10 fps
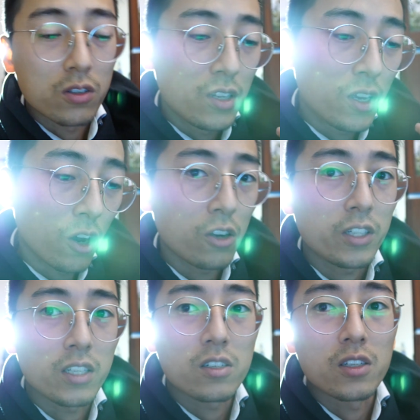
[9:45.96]
the
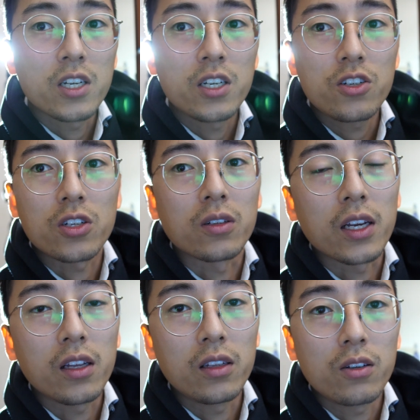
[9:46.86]
audience attention.
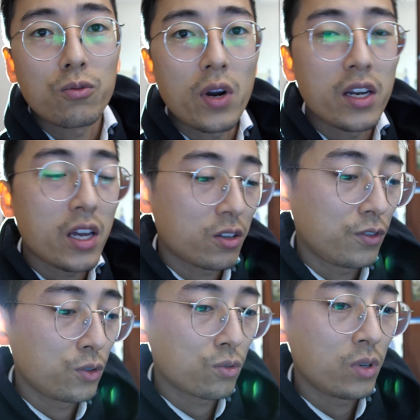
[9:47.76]
And right now,
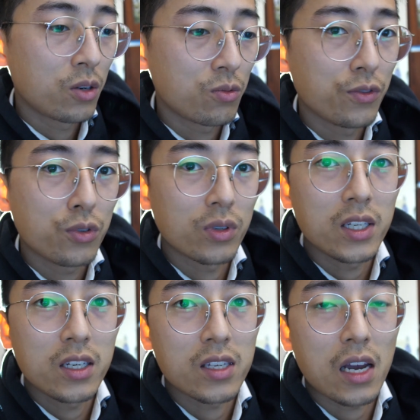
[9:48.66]
if you review a
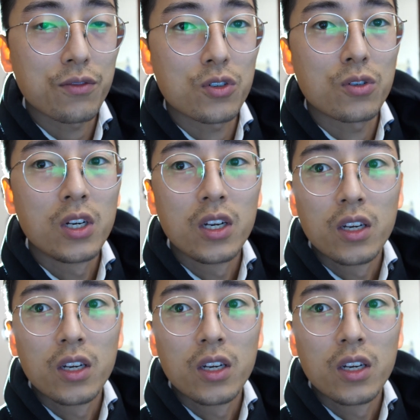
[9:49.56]
lens after